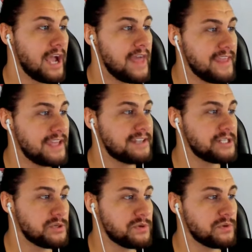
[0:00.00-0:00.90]
And then
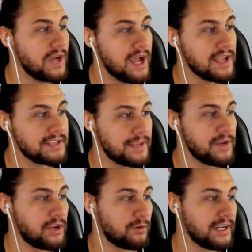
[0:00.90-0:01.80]
to some
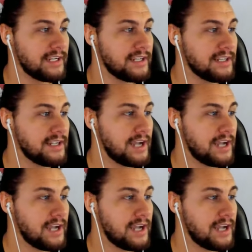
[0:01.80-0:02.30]
degree,